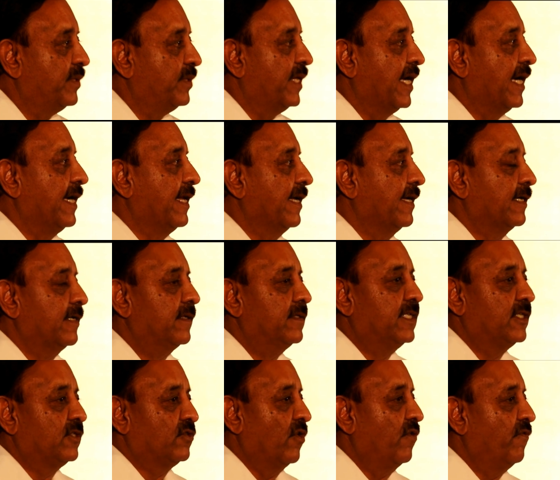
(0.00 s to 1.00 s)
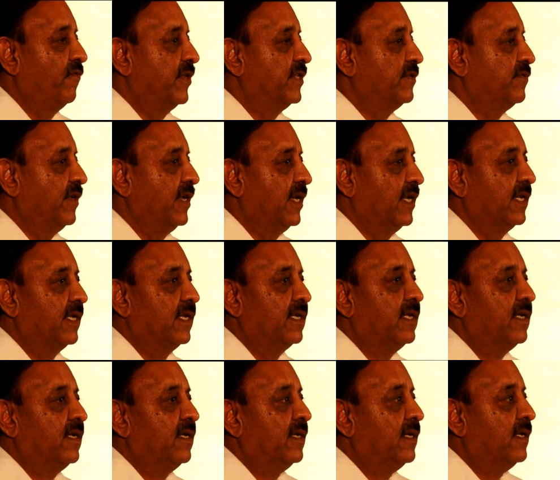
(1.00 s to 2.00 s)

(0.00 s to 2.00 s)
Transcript: that this conference will